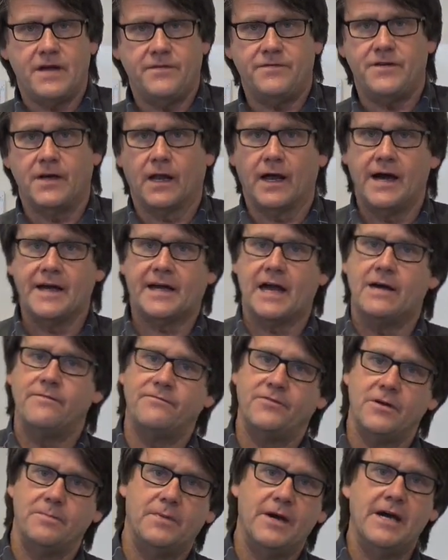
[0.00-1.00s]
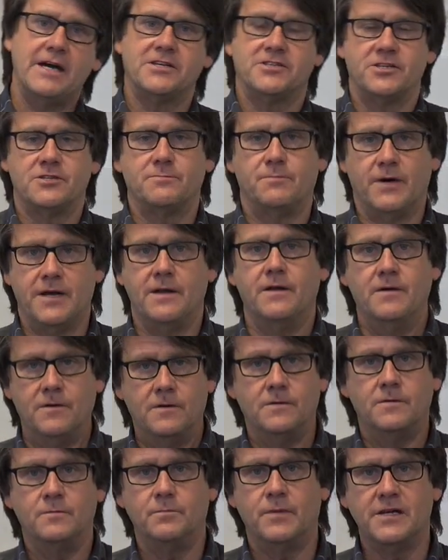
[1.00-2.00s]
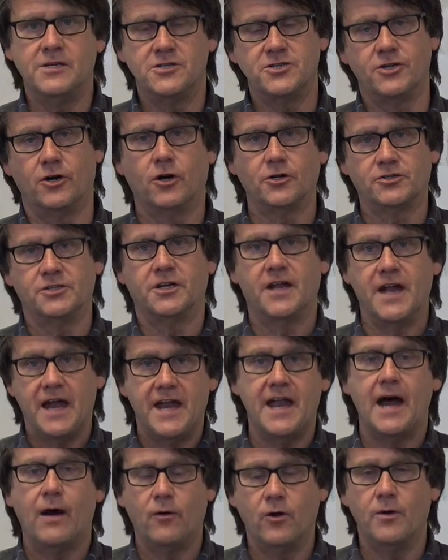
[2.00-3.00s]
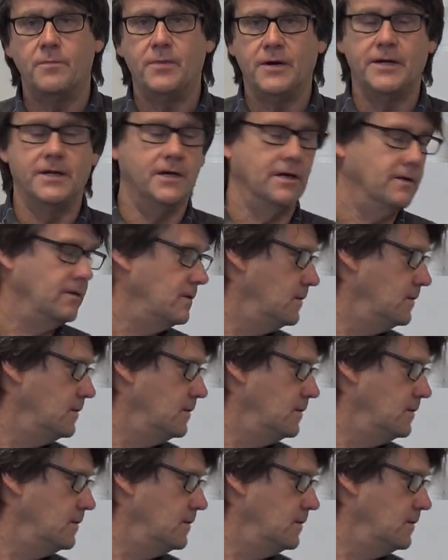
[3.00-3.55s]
you like, every base has been sorted in our opinion,